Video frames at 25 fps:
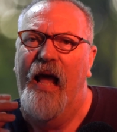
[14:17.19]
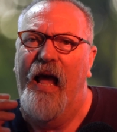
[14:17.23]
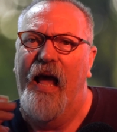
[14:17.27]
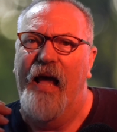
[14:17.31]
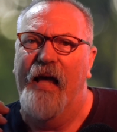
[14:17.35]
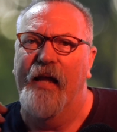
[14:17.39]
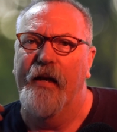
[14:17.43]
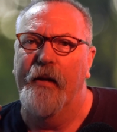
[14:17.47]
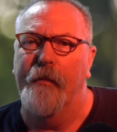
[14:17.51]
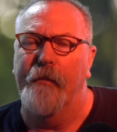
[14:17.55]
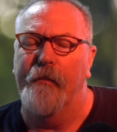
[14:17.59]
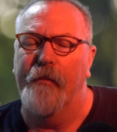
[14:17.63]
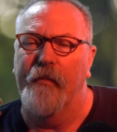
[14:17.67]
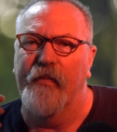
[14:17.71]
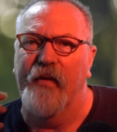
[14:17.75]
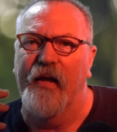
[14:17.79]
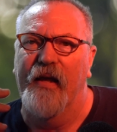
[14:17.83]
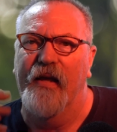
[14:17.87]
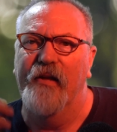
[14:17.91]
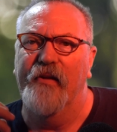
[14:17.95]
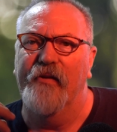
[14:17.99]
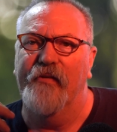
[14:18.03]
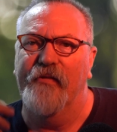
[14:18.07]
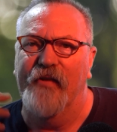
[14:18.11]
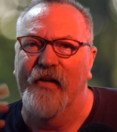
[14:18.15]
And it
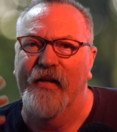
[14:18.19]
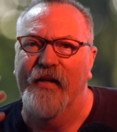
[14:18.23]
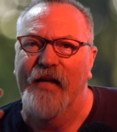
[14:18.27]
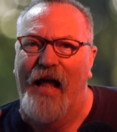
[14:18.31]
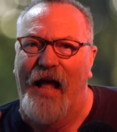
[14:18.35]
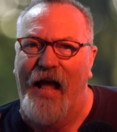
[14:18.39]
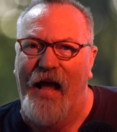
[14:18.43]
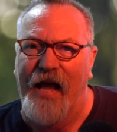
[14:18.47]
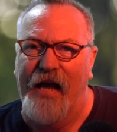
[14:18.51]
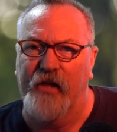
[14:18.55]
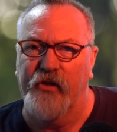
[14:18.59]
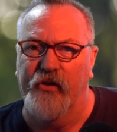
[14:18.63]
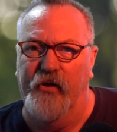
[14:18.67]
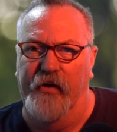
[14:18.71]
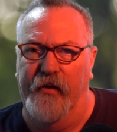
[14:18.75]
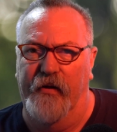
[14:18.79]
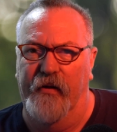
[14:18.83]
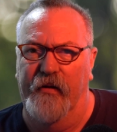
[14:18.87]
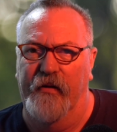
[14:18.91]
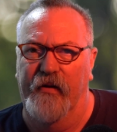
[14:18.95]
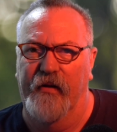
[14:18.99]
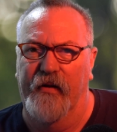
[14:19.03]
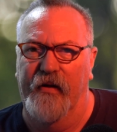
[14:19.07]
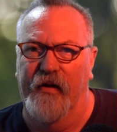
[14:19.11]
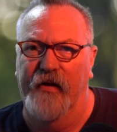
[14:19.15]
is an action.
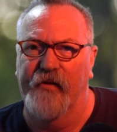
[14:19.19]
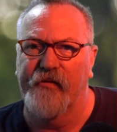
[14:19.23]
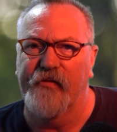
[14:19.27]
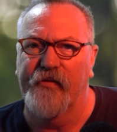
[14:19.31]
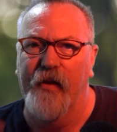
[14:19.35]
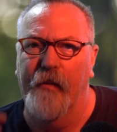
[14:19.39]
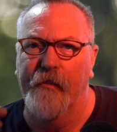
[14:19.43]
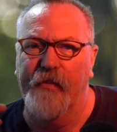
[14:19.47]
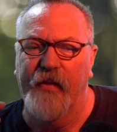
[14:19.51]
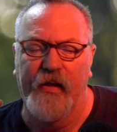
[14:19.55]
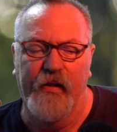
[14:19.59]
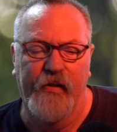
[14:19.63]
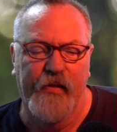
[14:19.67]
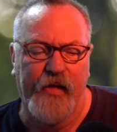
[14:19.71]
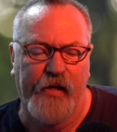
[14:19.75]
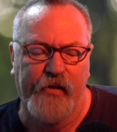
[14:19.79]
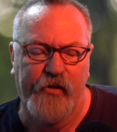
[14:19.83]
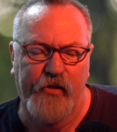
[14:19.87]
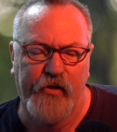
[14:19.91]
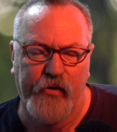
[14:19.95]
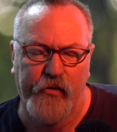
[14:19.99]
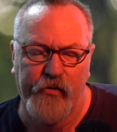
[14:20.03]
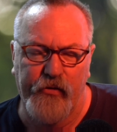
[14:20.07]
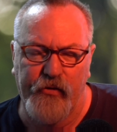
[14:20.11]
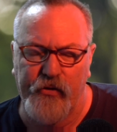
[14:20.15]
It's something
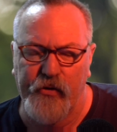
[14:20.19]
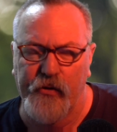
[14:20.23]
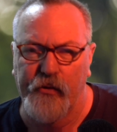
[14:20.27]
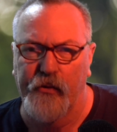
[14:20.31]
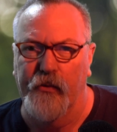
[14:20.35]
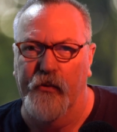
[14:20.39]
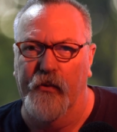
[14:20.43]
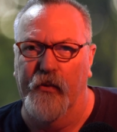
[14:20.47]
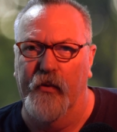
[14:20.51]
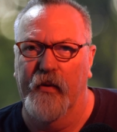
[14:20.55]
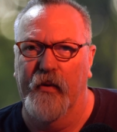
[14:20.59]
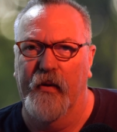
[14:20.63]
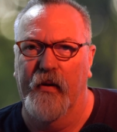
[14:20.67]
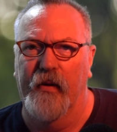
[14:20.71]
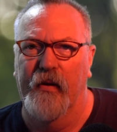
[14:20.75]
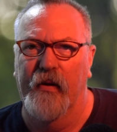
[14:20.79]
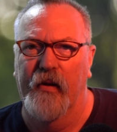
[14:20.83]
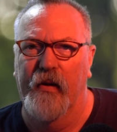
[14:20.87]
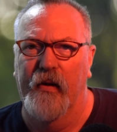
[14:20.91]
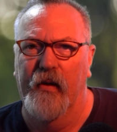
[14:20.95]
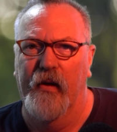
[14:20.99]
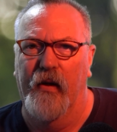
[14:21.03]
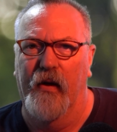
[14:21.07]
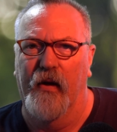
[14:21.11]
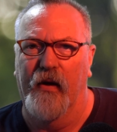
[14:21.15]
that you do,
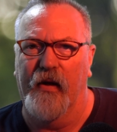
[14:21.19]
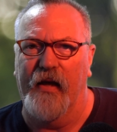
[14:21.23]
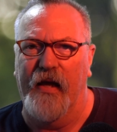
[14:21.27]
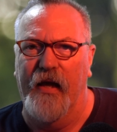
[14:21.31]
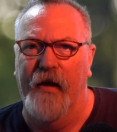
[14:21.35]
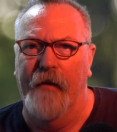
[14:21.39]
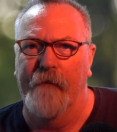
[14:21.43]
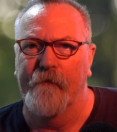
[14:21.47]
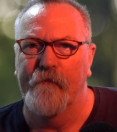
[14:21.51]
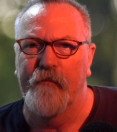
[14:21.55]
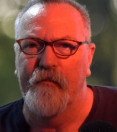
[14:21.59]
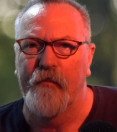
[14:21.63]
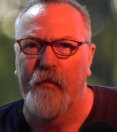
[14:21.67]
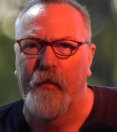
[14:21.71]
okay?